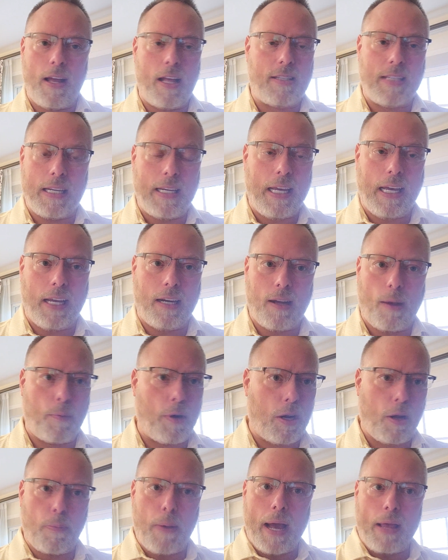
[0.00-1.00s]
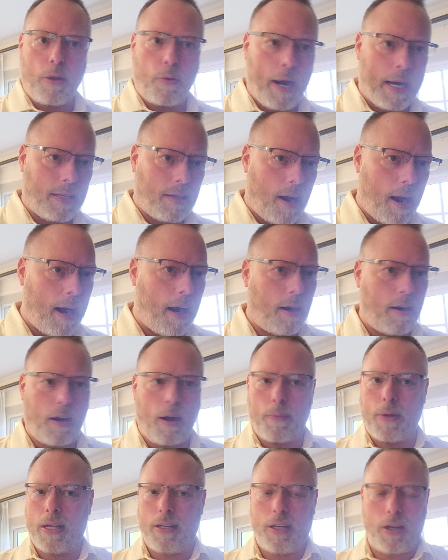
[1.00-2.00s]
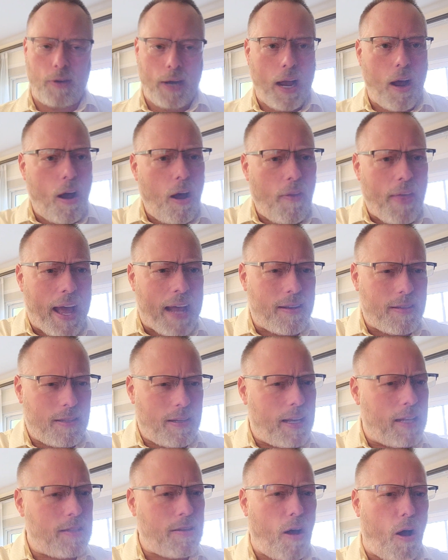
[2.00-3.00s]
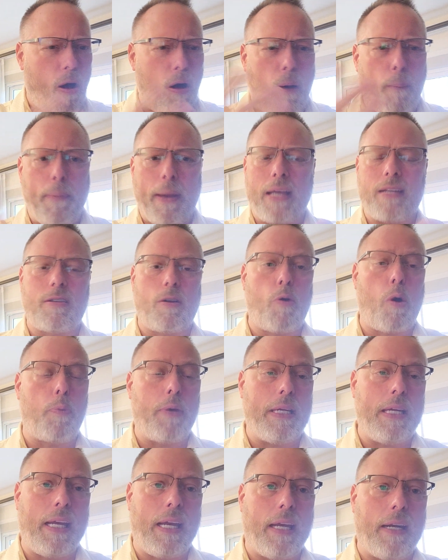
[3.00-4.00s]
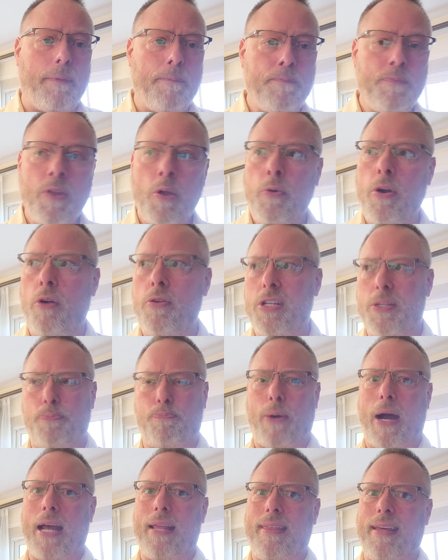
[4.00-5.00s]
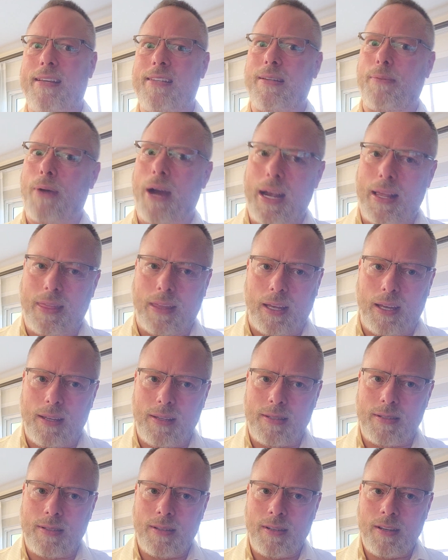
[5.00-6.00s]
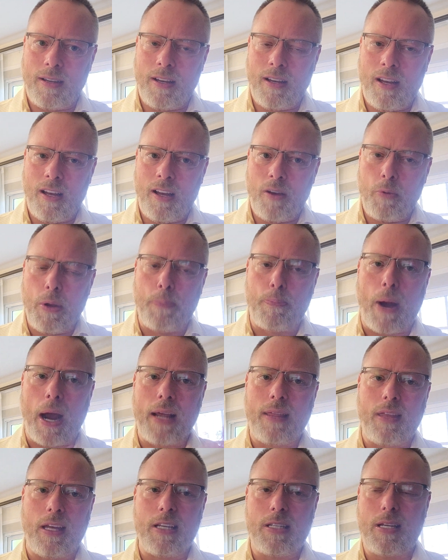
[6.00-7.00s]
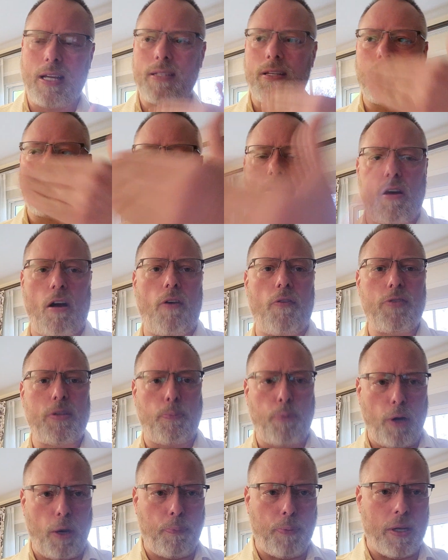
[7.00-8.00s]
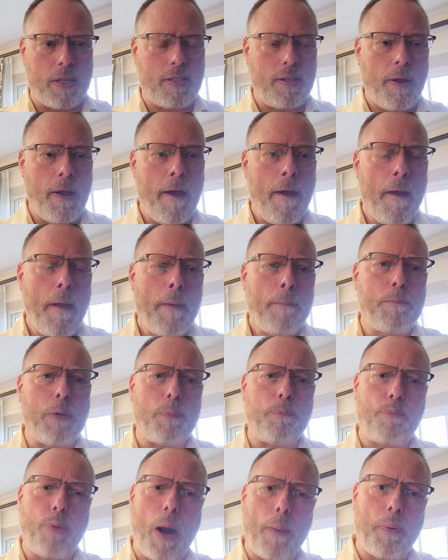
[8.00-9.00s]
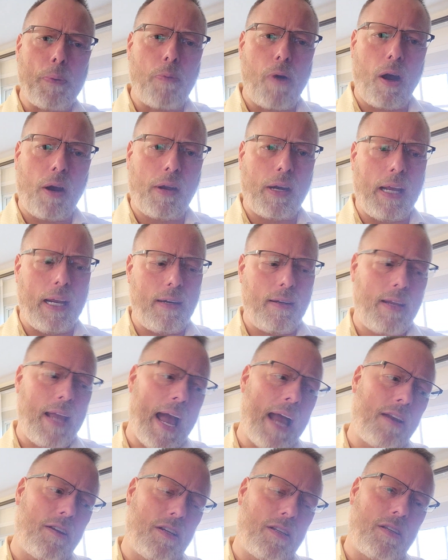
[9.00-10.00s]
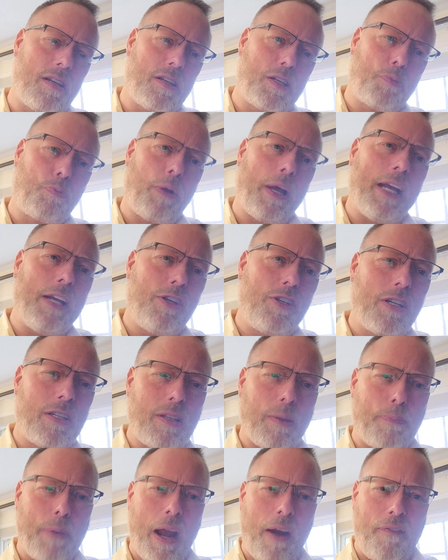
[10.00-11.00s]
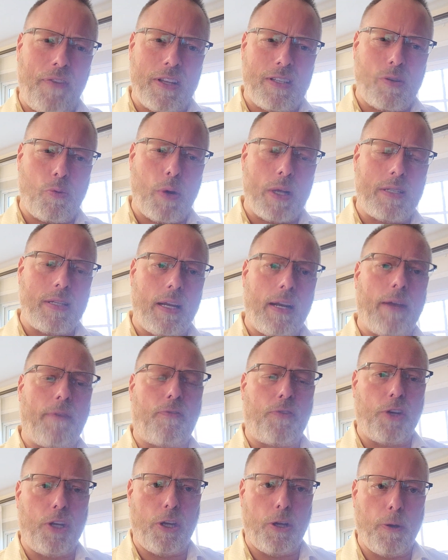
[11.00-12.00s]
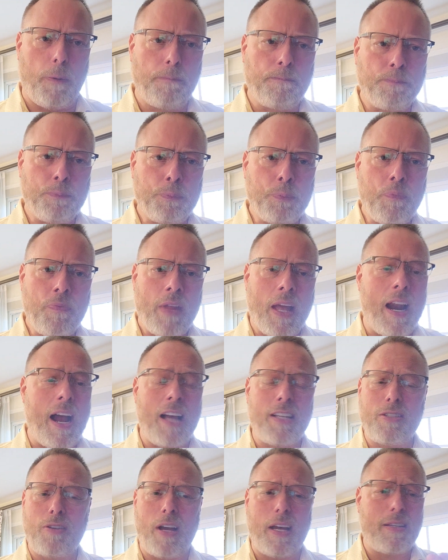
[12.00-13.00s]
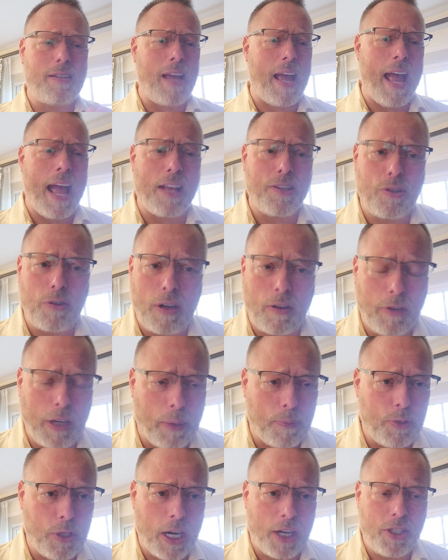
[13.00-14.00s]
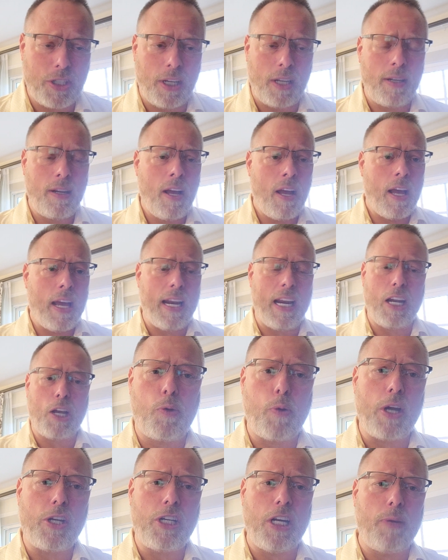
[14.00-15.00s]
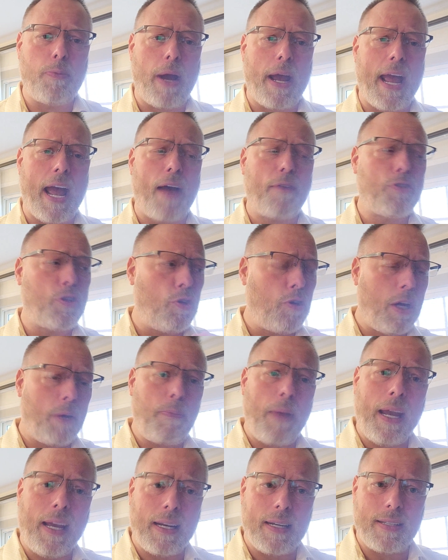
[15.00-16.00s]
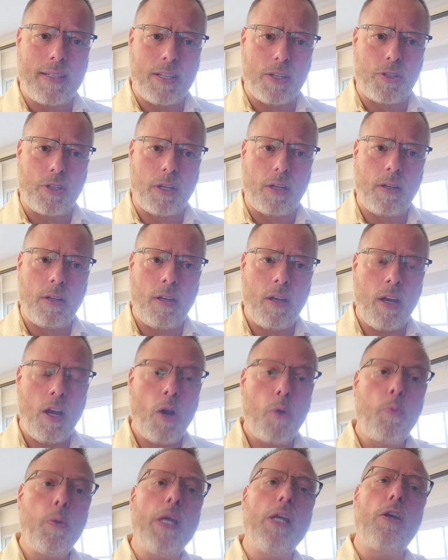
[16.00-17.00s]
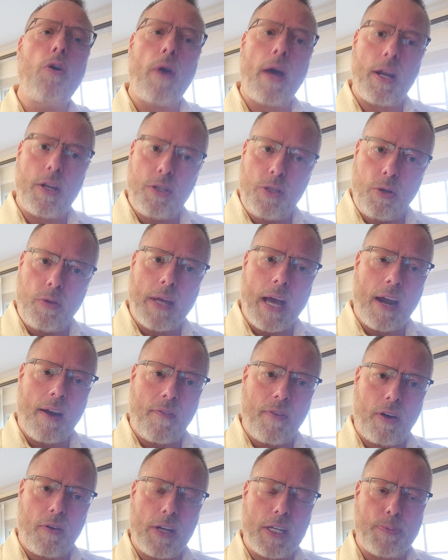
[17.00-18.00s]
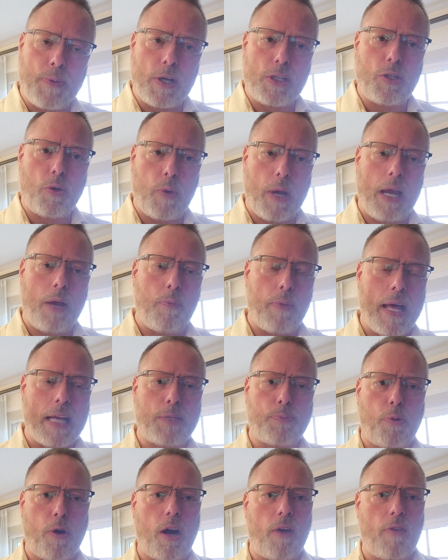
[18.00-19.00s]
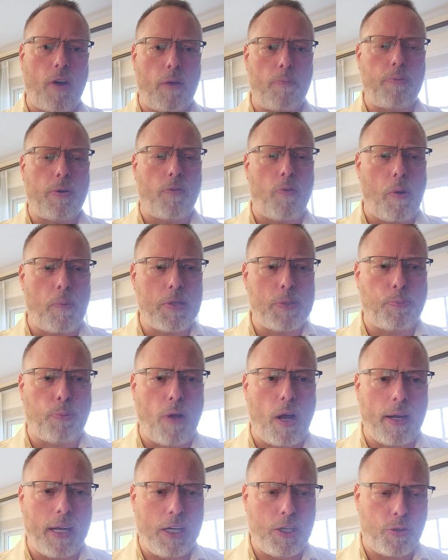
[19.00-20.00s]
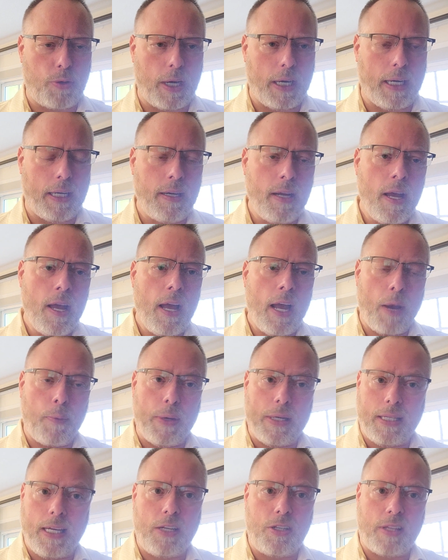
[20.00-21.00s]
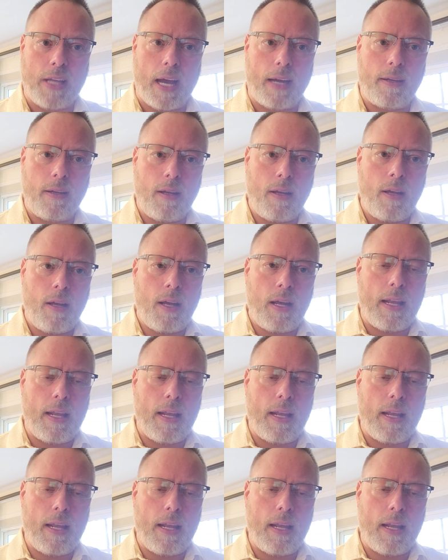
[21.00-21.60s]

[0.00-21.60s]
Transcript: It's a need. I'm going to go buy the right tire. All that. It's all based on what we need. We don't just buy things to buy things. We buy things because it solves a purpose. But proper marketing can't just explain just the benefits of what's in it for you. It has to answer every objection and question you might have so you can make a decision. We know how to do that in a very special way, and that's part of our performance blogging training, and we teach that.